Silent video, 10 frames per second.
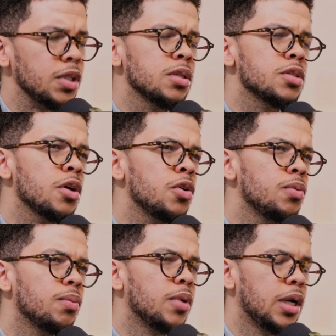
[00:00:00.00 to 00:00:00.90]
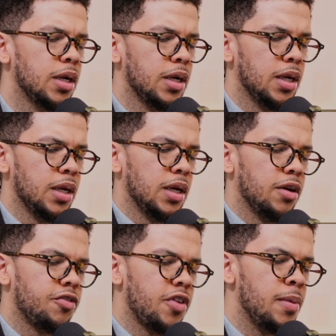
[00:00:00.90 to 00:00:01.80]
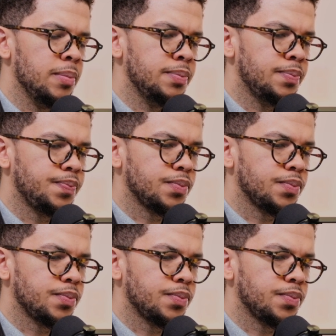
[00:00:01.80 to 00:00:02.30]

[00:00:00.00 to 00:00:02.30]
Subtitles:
So from